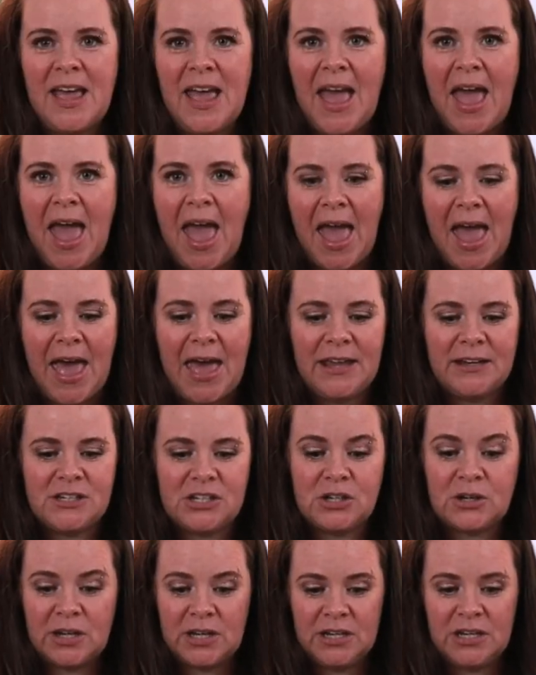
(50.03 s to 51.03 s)
And you
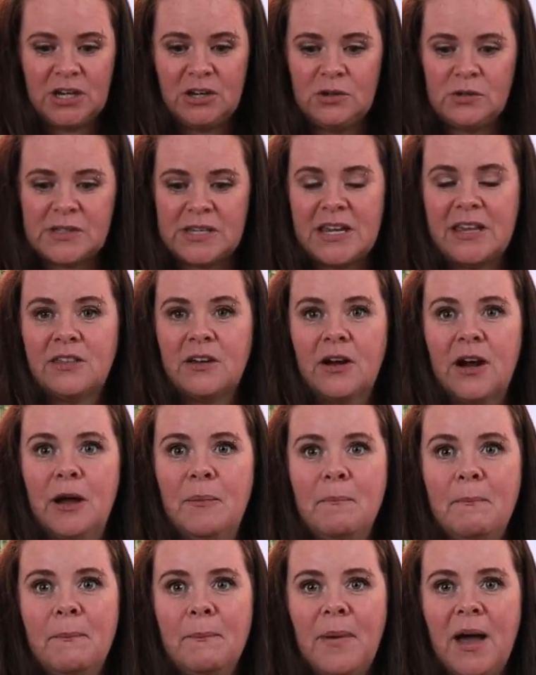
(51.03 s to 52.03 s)
can use either
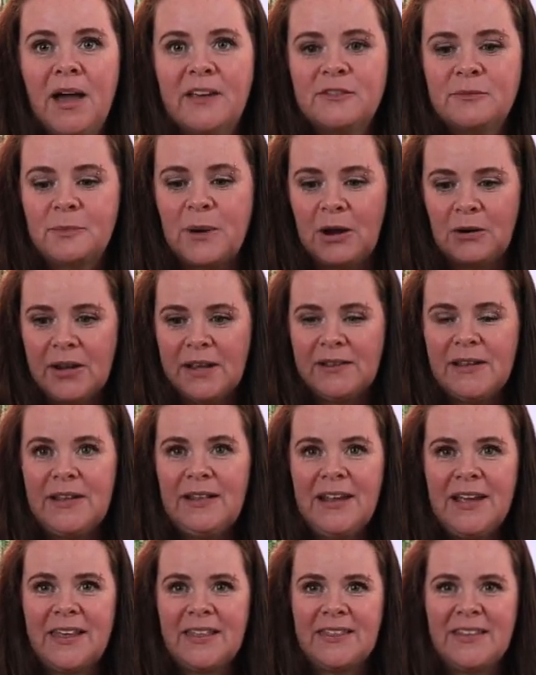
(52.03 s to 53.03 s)
a sprouting lid
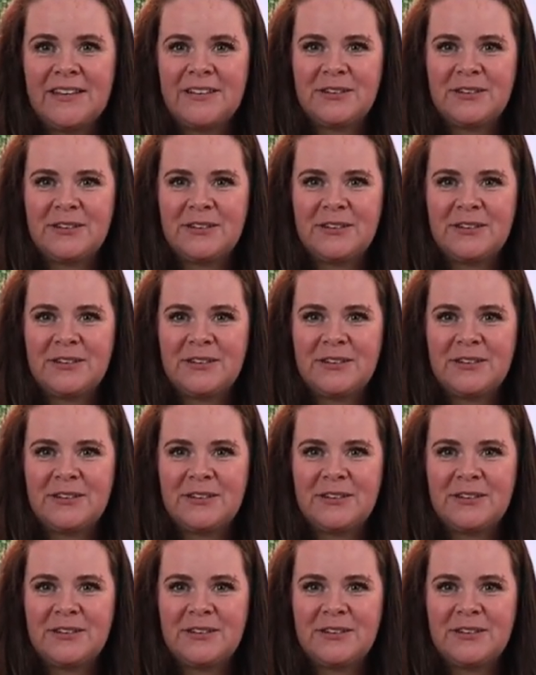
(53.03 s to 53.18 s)
like this